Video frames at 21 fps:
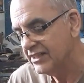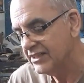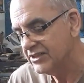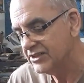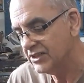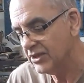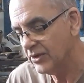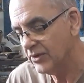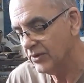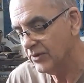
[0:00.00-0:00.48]

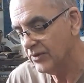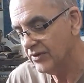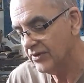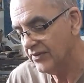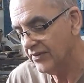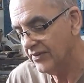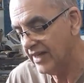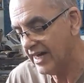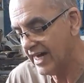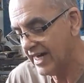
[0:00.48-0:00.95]
so
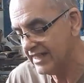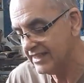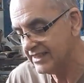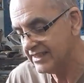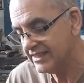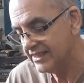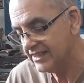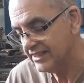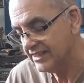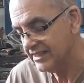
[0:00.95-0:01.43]

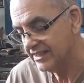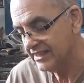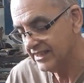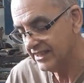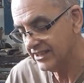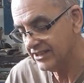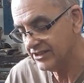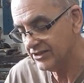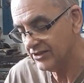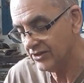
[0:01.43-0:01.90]
that
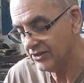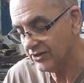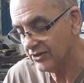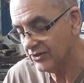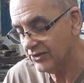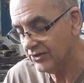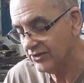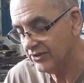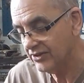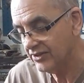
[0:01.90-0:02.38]
is not
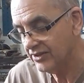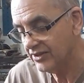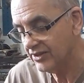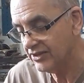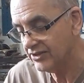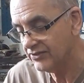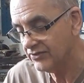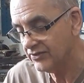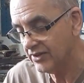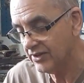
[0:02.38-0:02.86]
good
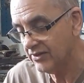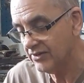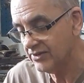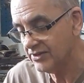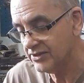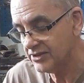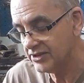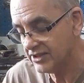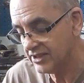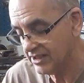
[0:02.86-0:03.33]
as far
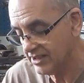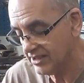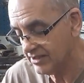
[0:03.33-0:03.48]
as